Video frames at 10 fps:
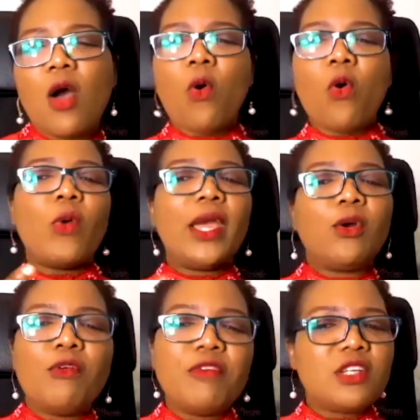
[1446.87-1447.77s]
Oh, when
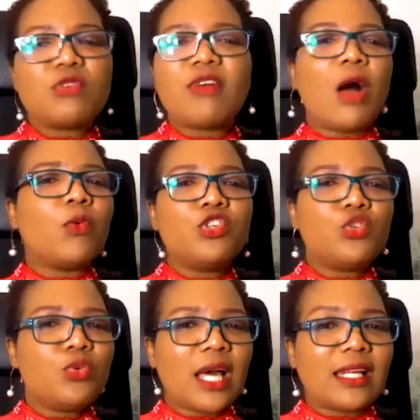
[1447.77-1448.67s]
COVID is over, I will
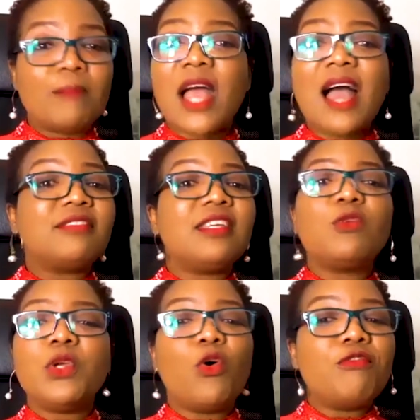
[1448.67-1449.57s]
do that. I think
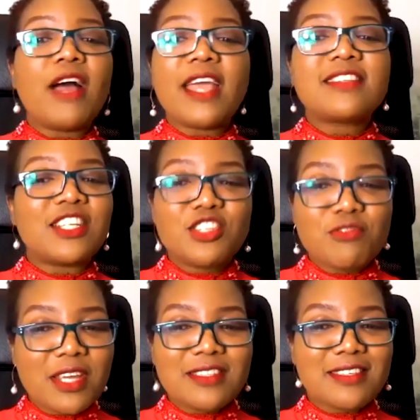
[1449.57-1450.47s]
we over-exaggerate